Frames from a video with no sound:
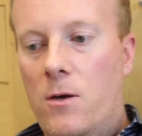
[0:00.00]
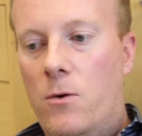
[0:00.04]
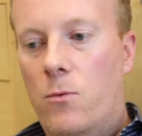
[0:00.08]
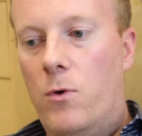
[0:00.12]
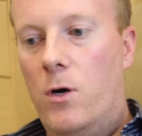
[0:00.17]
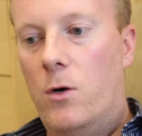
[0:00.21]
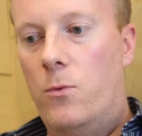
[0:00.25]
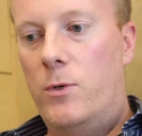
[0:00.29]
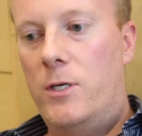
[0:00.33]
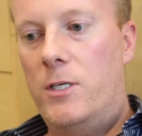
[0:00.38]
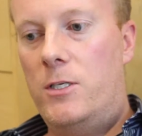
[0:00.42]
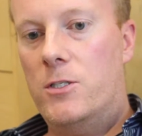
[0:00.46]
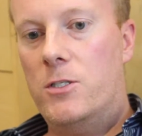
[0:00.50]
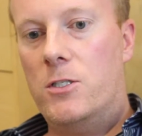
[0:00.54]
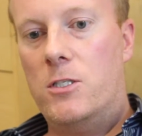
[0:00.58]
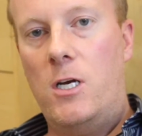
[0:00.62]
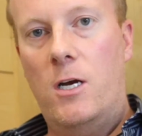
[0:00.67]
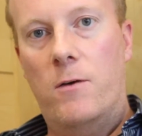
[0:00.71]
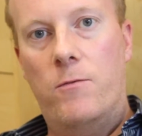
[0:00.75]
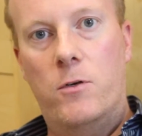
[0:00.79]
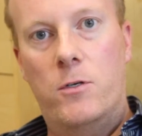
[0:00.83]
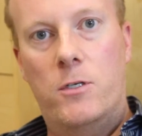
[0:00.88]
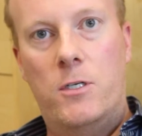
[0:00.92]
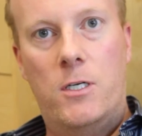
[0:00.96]
What we
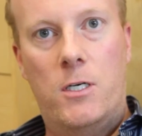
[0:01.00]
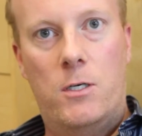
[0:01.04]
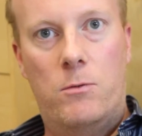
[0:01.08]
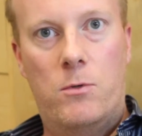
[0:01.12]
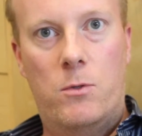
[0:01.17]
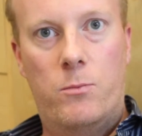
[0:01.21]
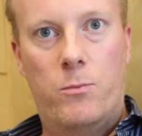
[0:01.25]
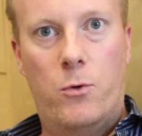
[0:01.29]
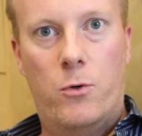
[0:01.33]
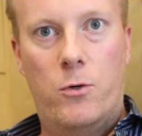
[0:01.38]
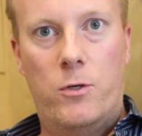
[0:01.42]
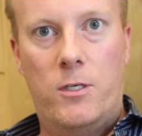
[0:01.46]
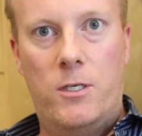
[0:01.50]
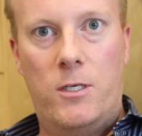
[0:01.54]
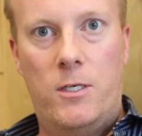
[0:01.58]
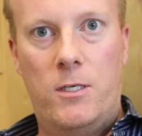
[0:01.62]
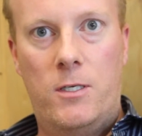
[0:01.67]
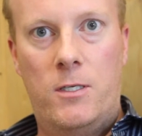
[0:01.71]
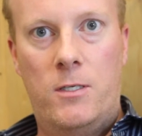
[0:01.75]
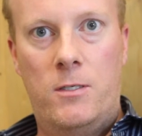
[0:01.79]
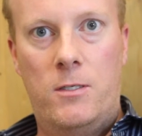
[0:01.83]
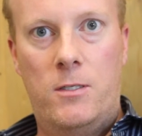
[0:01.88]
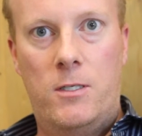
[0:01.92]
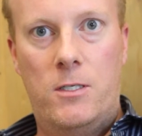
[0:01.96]
discovered in our reporting
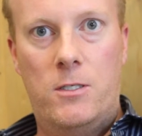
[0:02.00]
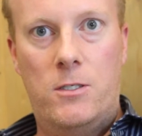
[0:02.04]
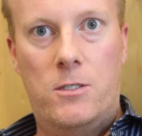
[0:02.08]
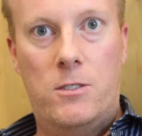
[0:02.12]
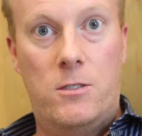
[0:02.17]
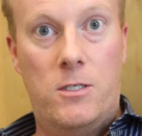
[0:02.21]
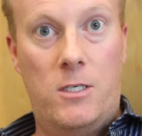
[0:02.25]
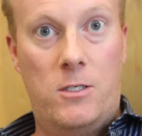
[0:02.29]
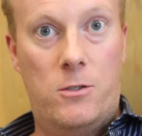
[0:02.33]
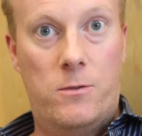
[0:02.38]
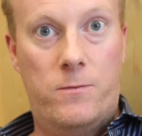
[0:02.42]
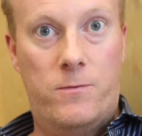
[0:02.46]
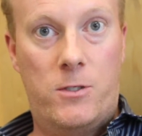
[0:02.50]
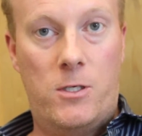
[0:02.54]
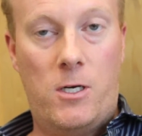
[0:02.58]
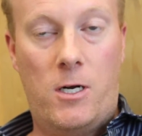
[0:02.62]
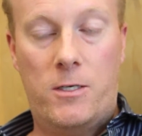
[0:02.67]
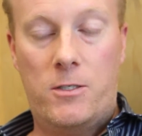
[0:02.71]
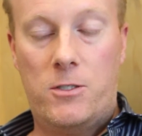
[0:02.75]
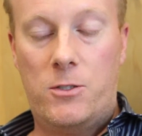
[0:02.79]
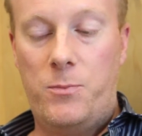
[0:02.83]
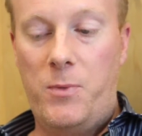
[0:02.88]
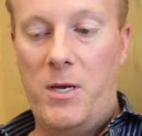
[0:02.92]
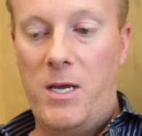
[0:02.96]
in this Nature
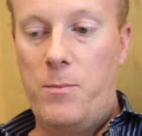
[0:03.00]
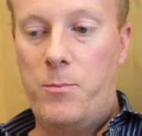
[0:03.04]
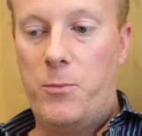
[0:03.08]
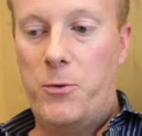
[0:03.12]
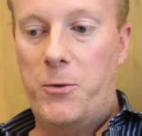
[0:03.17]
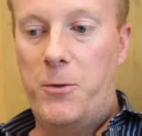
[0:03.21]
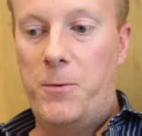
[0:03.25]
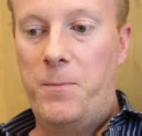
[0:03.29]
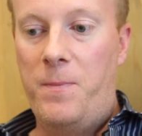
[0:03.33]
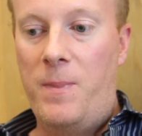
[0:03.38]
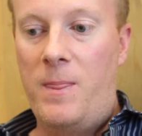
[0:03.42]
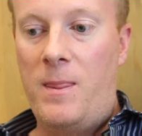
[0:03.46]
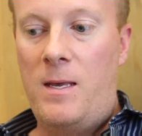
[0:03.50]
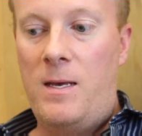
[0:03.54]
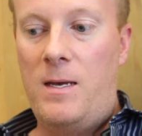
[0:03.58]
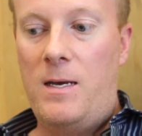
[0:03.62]
Photonics paper